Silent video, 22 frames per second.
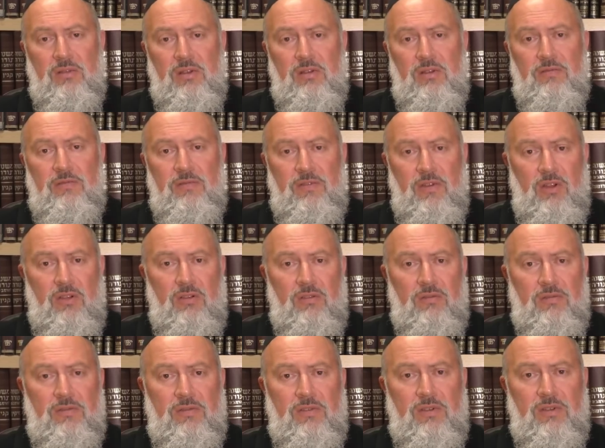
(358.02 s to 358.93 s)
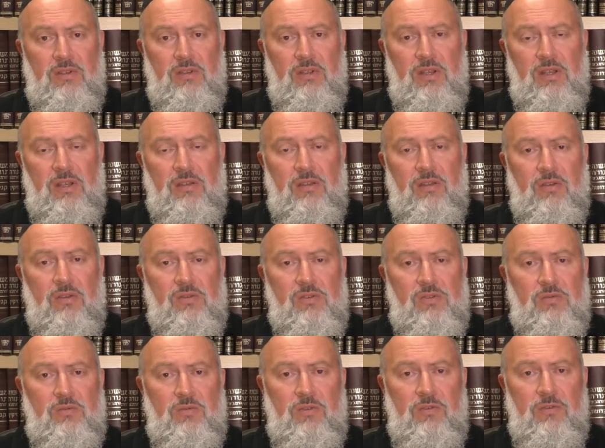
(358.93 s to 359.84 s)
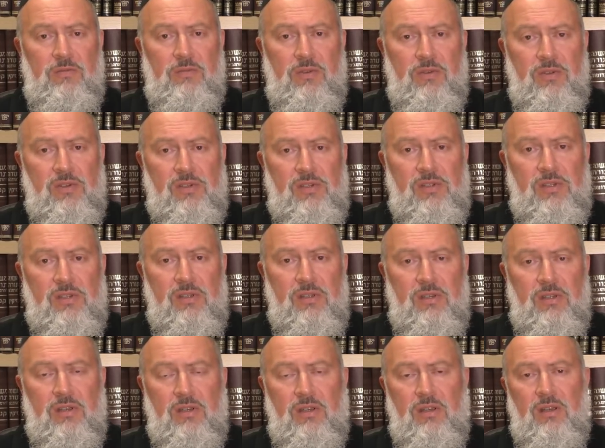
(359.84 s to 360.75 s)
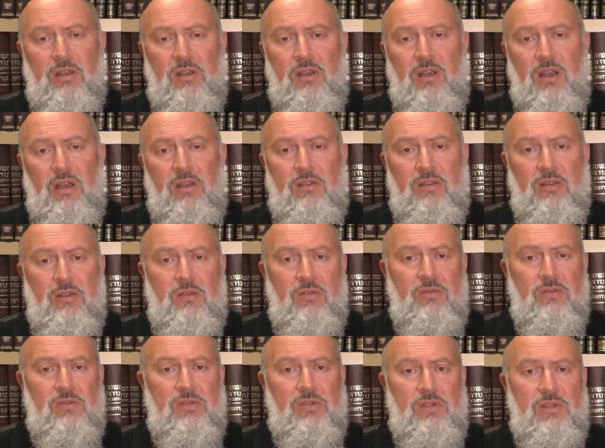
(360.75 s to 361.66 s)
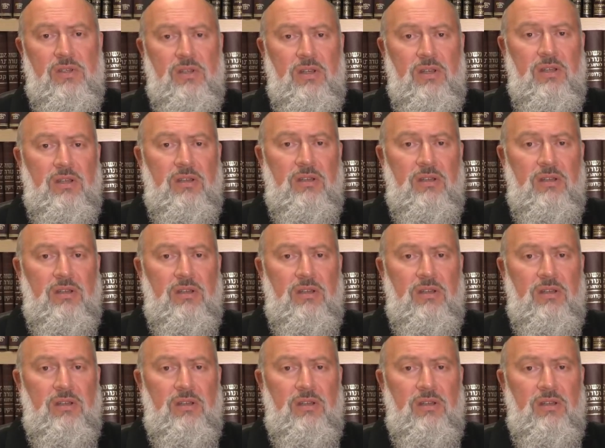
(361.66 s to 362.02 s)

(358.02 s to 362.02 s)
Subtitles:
involved in those movements and those